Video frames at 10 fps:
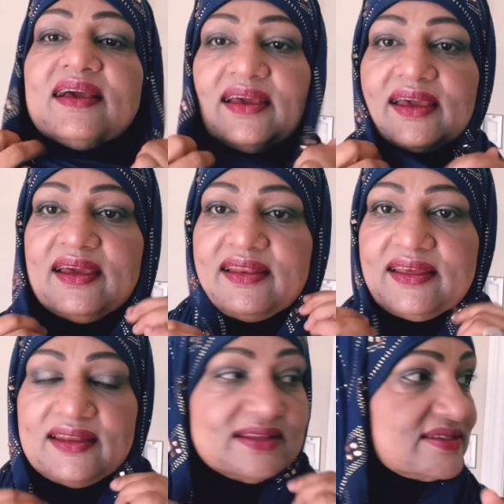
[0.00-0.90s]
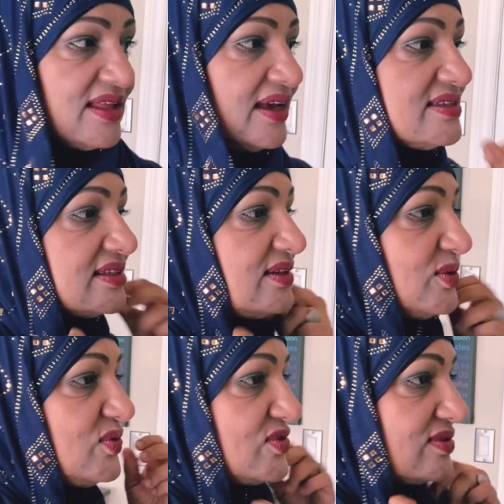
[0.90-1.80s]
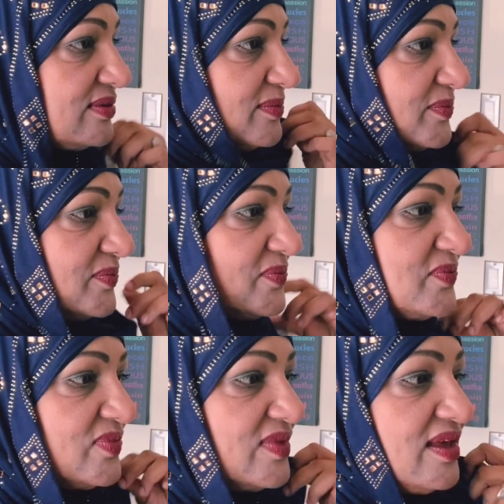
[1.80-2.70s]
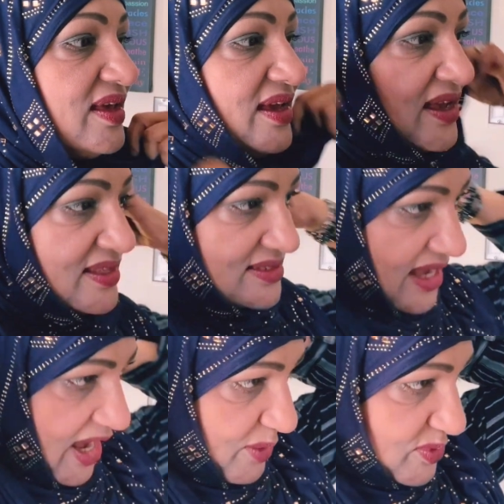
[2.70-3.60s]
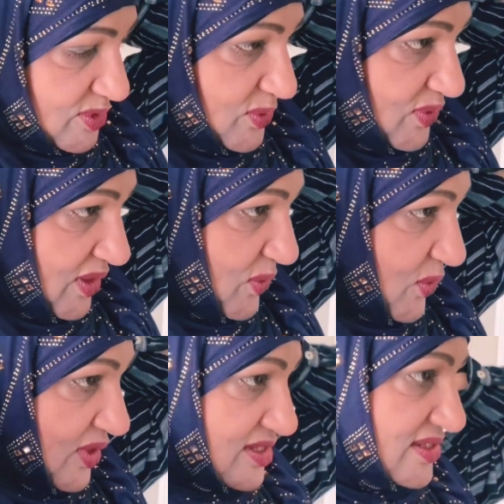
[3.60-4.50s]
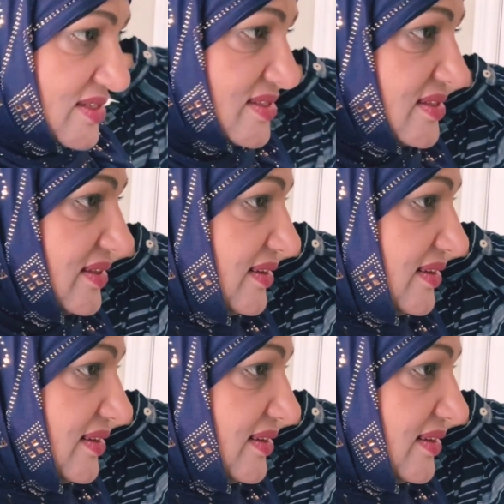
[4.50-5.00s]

And it is nice and loose. It's absolutely gorgeous.